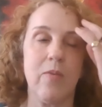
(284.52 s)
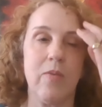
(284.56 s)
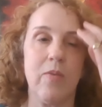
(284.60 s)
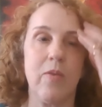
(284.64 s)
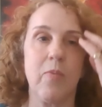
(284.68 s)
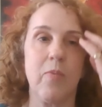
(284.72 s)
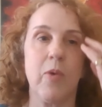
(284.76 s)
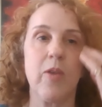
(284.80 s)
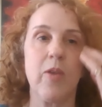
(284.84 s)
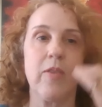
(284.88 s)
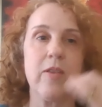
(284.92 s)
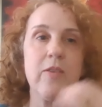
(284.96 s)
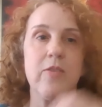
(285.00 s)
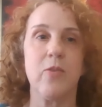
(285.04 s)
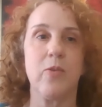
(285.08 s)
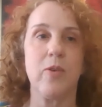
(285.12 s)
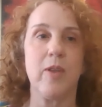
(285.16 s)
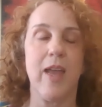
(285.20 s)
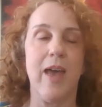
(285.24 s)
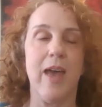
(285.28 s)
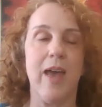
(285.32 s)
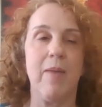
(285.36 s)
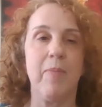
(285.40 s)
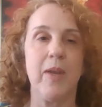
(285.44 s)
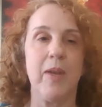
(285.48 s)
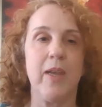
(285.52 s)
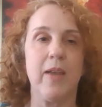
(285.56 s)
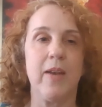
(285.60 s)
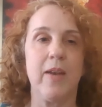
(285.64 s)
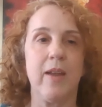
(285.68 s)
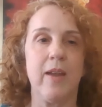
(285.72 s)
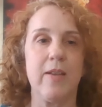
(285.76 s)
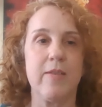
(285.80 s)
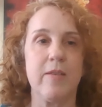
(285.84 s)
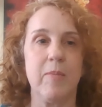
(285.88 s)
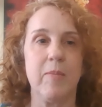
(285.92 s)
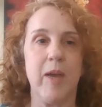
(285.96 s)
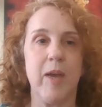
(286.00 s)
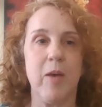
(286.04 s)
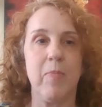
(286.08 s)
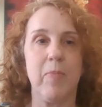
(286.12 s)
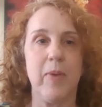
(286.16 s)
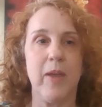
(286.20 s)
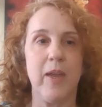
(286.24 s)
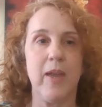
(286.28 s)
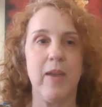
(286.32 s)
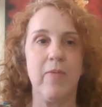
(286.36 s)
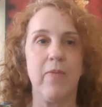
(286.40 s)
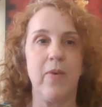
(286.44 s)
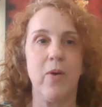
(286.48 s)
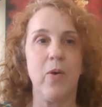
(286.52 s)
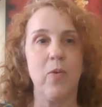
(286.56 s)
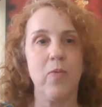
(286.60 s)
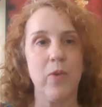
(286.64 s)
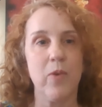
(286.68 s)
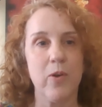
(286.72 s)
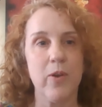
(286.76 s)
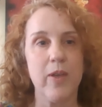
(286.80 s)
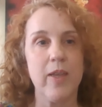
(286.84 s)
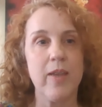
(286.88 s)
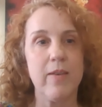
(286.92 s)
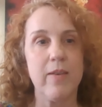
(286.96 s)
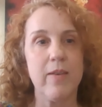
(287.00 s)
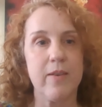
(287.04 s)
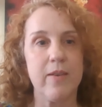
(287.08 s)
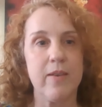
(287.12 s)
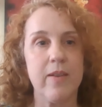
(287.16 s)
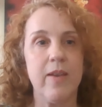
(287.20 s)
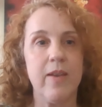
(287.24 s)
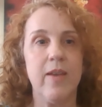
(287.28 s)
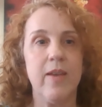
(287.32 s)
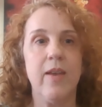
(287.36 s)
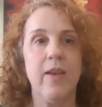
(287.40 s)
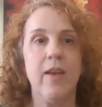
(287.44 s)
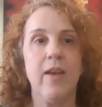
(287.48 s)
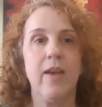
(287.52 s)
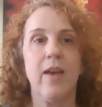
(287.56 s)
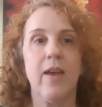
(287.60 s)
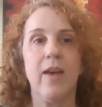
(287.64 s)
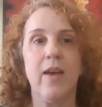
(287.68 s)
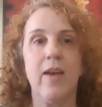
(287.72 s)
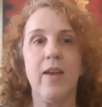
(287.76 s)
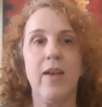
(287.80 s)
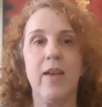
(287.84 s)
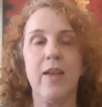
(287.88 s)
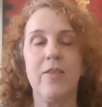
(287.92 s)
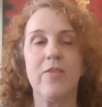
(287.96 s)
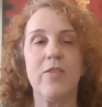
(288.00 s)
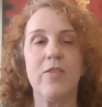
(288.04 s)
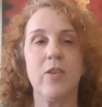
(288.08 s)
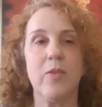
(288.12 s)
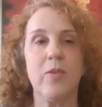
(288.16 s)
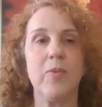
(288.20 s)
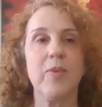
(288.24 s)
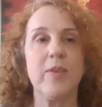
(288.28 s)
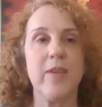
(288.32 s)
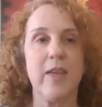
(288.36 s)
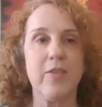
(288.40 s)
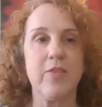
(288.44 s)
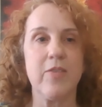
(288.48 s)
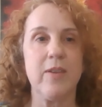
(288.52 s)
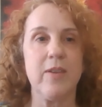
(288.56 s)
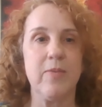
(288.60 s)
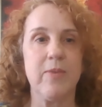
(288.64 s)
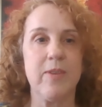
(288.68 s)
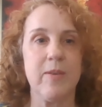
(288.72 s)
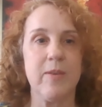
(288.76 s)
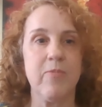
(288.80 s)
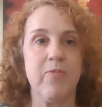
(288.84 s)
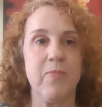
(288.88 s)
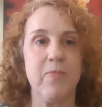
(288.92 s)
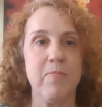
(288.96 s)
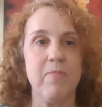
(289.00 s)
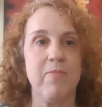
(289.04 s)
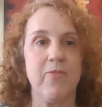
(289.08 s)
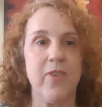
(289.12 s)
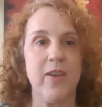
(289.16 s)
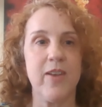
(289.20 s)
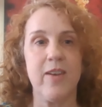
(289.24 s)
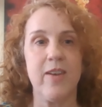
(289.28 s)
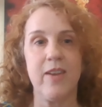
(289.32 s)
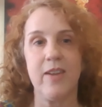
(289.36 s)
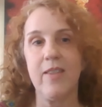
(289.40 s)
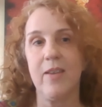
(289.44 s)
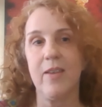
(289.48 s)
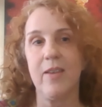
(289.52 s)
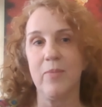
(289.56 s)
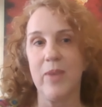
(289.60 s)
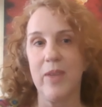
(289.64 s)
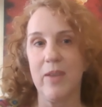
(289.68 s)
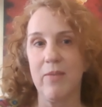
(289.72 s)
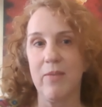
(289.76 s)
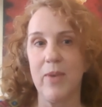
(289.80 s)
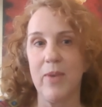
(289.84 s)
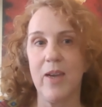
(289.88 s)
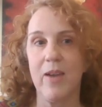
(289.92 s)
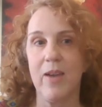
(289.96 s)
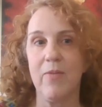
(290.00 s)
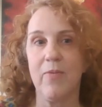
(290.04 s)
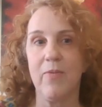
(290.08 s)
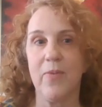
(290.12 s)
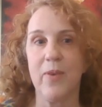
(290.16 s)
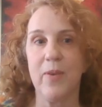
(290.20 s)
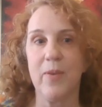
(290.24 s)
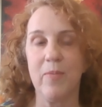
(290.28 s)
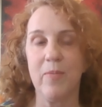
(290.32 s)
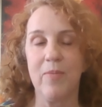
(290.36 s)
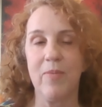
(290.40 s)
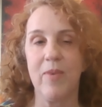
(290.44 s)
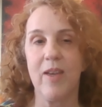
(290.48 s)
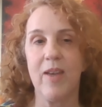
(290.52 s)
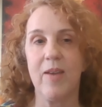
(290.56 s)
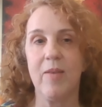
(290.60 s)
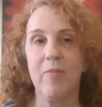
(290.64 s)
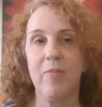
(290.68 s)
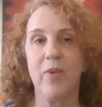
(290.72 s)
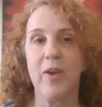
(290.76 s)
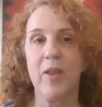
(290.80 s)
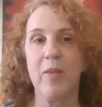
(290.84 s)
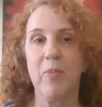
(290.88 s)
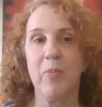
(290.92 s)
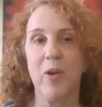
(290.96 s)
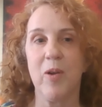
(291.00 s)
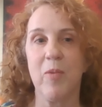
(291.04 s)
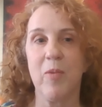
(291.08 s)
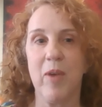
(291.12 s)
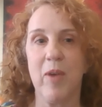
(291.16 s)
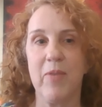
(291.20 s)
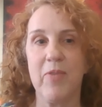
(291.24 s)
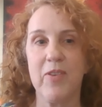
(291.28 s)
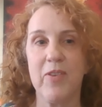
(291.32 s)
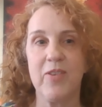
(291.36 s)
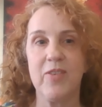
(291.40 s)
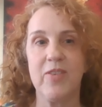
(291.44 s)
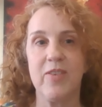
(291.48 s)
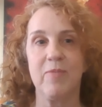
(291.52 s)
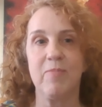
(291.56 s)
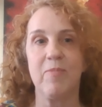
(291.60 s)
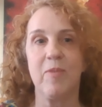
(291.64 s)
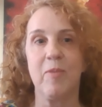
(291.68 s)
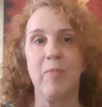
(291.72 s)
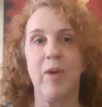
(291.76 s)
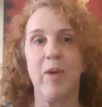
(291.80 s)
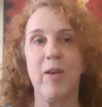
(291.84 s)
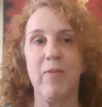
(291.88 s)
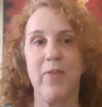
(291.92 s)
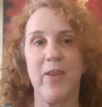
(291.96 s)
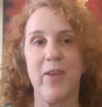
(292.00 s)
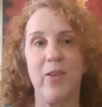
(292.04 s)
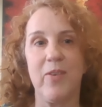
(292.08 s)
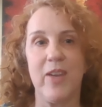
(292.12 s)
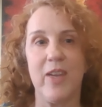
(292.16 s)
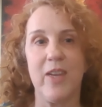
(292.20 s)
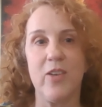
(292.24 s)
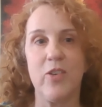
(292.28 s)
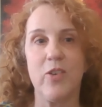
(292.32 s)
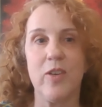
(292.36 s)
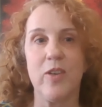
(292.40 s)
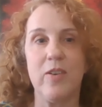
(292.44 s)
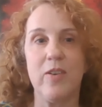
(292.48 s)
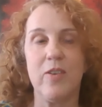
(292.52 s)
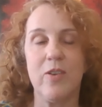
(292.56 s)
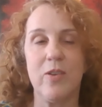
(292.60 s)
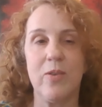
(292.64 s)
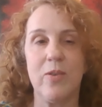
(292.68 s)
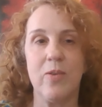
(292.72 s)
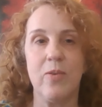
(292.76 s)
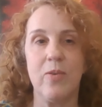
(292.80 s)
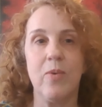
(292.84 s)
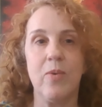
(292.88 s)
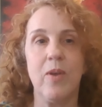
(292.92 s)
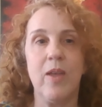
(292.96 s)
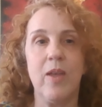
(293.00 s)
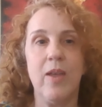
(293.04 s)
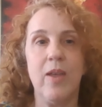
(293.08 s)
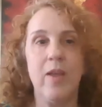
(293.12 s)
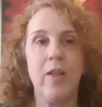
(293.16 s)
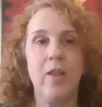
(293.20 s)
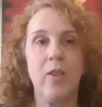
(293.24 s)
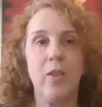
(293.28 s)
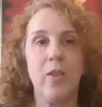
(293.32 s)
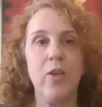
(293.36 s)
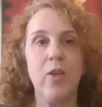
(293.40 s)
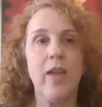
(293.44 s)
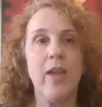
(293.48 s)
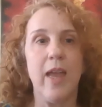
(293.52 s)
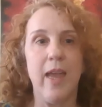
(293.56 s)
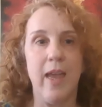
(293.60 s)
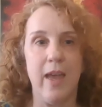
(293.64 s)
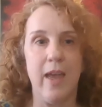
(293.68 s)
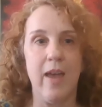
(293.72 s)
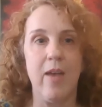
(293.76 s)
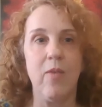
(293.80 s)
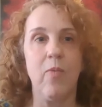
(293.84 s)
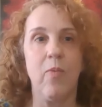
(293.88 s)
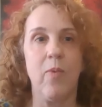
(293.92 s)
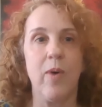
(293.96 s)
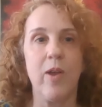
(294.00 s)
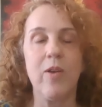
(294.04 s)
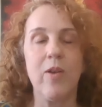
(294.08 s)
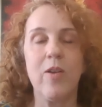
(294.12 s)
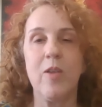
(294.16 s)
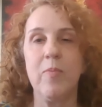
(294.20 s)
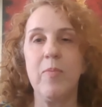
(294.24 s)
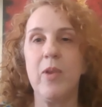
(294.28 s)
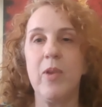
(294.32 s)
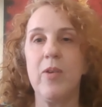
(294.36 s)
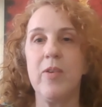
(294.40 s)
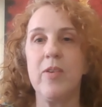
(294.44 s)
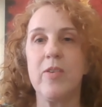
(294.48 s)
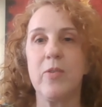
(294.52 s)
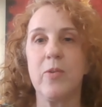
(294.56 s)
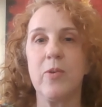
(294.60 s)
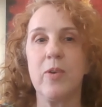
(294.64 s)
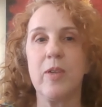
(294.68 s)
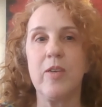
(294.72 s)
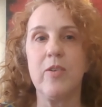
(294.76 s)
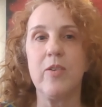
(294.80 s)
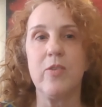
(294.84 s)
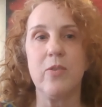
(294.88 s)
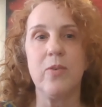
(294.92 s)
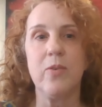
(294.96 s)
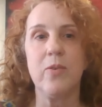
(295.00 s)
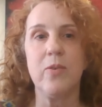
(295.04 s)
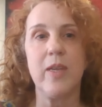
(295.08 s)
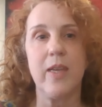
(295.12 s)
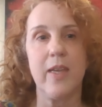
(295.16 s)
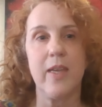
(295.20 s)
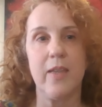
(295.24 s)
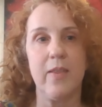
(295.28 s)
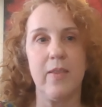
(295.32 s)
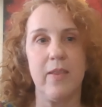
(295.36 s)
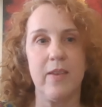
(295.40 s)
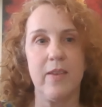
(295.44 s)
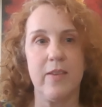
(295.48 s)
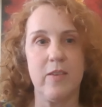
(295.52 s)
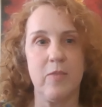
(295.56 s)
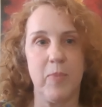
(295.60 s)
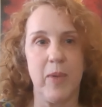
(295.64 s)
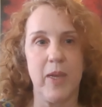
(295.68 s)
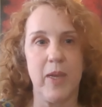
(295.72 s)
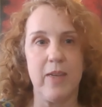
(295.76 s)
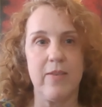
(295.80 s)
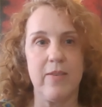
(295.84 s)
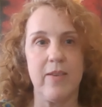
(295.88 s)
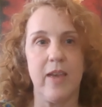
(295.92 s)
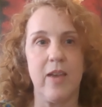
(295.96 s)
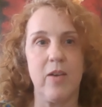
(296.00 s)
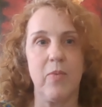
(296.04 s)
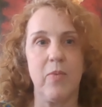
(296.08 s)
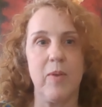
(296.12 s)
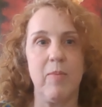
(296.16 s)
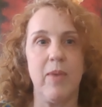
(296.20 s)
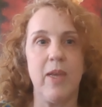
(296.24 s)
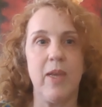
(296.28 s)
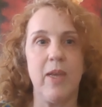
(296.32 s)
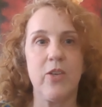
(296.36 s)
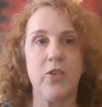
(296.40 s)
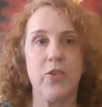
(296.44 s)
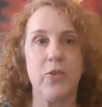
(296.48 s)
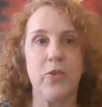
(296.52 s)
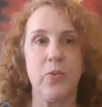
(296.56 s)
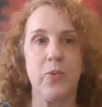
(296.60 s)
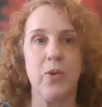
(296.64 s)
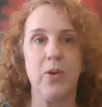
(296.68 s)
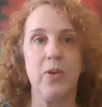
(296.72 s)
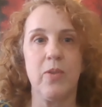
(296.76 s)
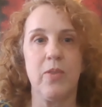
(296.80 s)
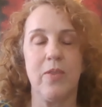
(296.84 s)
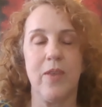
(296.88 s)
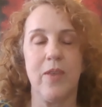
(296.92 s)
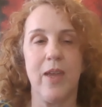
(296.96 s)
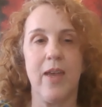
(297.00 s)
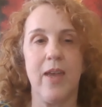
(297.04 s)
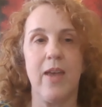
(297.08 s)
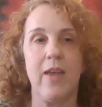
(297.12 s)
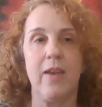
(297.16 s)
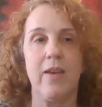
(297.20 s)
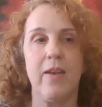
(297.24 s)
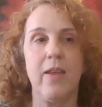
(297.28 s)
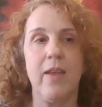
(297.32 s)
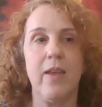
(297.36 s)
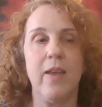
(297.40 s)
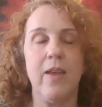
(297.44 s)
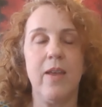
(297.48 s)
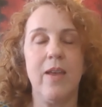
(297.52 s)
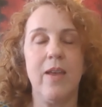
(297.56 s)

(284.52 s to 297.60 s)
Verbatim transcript: the work that's already happening and not somehow pave over it? Uh, and so there was actually some funding that we, we got from um, one of the program officers the Mott Foundation to look at what are communities already doing in this space? How do we make sure that